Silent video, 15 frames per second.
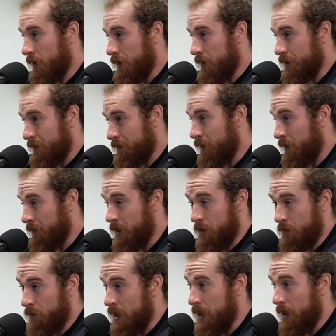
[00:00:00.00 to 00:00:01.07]
is going to be
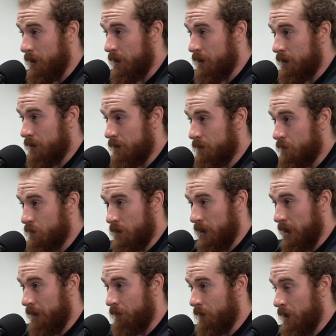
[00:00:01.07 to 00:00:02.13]
unique, just
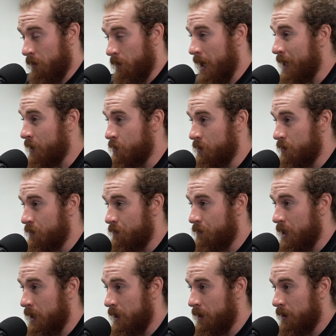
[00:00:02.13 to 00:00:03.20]
like every interaction is
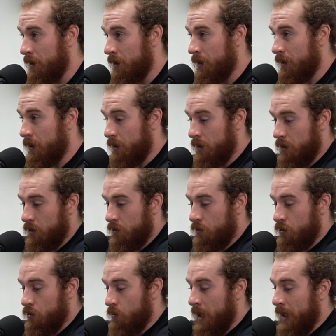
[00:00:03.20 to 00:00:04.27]
unique.
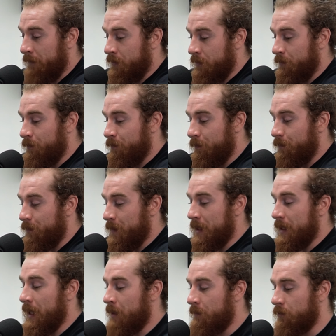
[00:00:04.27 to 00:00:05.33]
You have to
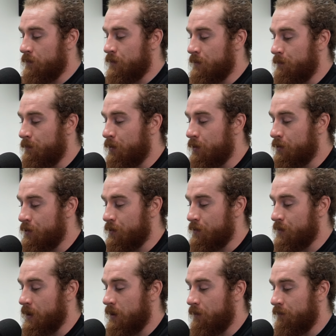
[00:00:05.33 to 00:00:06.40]
be able to put
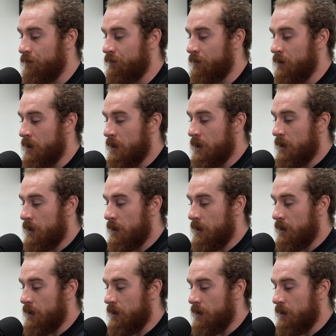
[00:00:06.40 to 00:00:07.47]
yourself
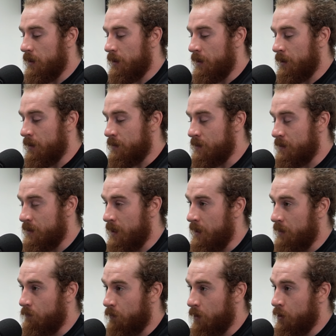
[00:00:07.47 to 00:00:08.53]
in a
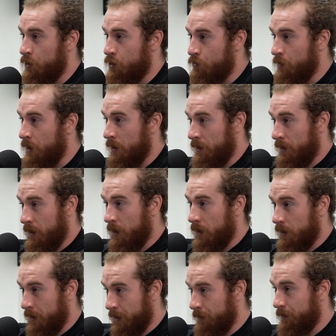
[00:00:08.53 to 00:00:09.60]
state where you can think
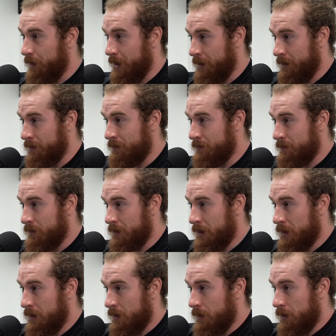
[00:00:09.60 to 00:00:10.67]
clearly
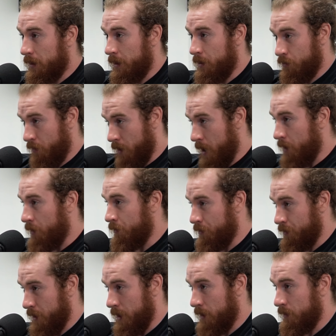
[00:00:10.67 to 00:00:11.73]
and try to
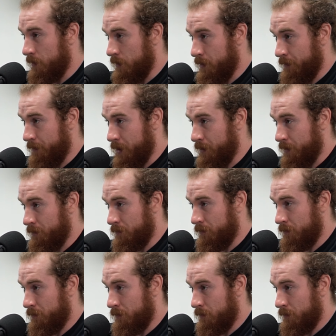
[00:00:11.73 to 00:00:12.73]
understand the situation,